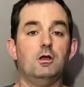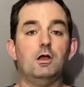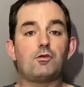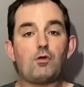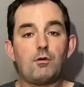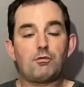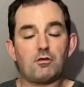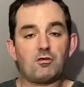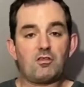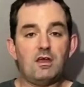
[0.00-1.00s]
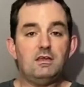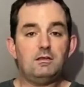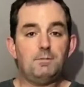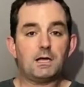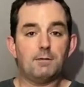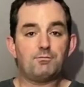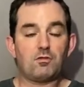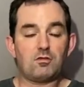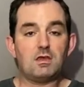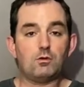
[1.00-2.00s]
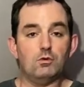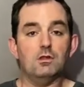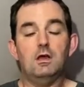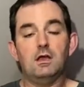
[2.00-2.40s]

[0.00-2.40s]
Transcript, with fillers: so I was excited to pick up the sequel,